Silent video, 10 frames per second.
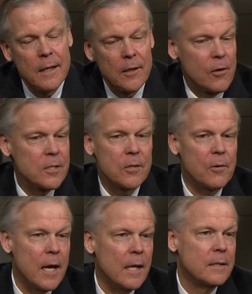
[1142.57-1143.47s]
I'd also
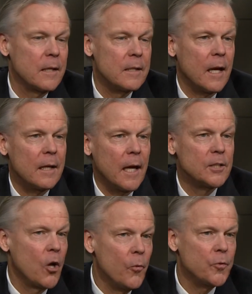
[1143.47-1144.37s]
add that I, I,
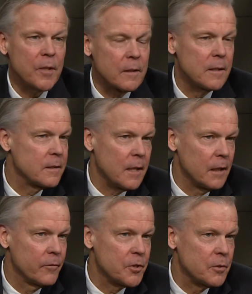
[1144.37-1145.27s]
don't think that
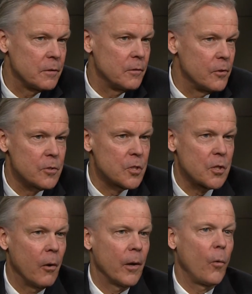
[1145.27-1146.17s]
television news is
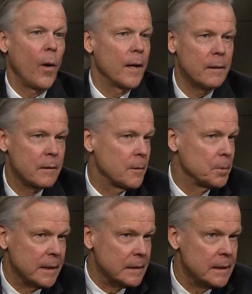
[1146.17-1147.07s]
going away
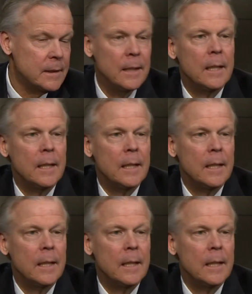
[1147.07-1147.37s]
completely.